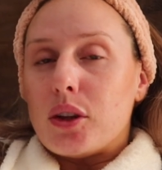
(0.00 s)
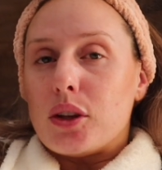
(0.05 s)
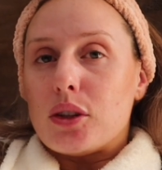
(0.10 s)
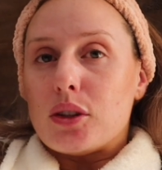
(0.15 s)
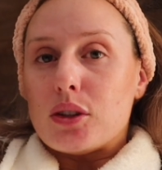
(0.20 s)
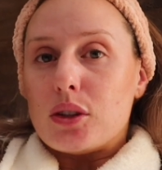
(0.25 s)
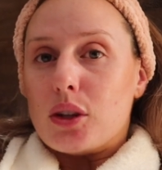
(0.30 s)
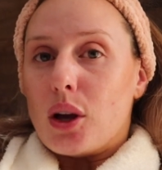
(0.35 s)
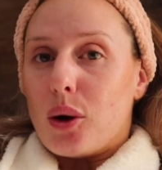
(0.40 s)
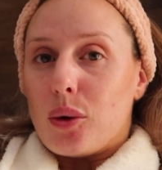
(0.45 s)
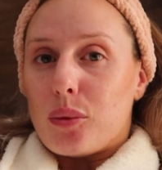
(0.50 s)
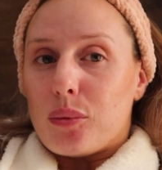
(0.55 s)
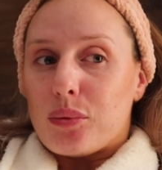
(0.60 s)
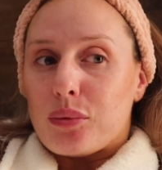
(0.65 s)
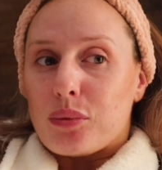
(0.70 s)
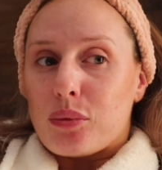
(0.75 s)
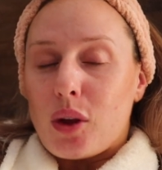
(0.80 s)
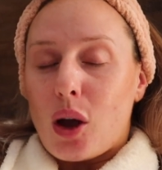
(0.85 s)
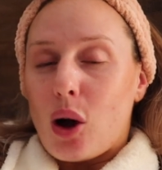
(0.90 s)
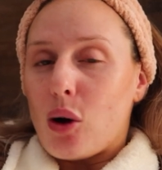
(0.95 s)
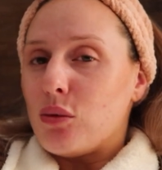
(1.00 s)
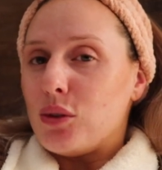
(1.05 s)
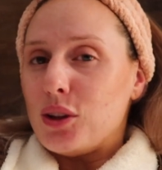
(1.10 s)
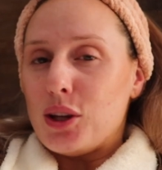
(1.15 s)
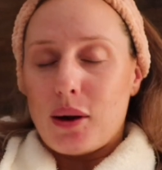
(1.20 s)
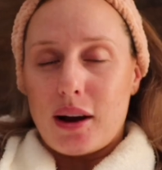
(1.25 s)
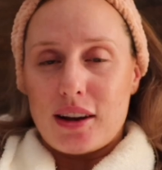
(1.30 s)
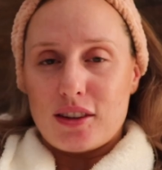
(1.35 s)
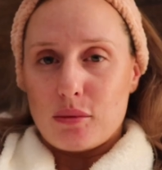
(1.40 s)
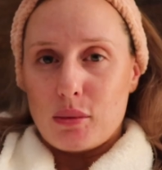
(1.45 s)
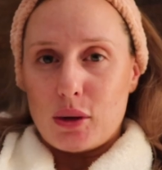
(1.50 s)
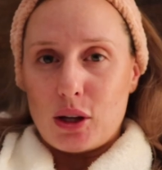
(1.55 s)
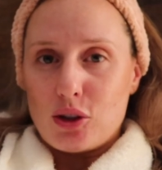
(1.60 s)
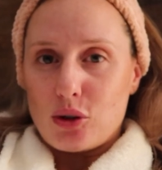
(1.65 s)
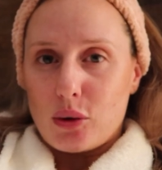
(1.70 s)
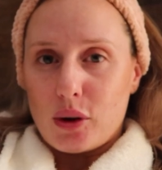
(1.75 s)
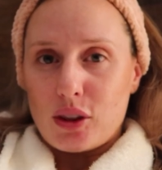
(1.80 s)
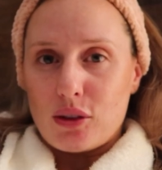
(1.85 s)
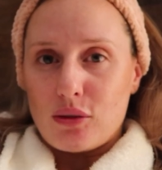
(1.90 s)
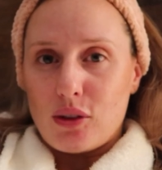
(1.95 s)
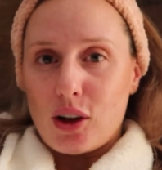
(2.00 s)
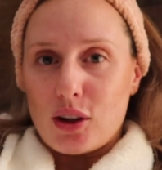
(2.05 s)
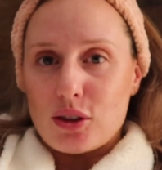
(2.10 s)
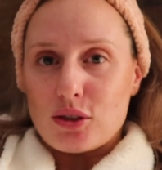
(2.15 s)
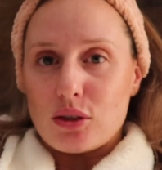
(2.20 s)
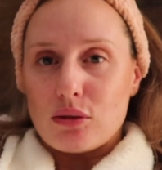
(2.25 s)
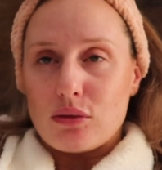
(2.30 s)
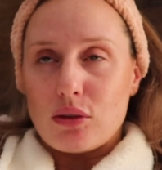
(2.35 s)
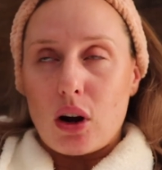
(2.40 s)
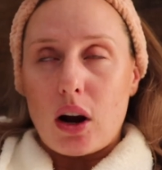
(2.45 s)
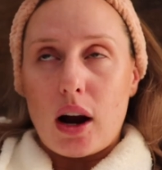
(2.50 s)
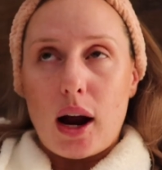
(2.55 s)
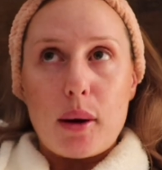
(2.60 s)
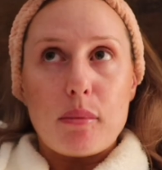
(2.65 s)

So hopefully you guys have been enjoying the vlog so far.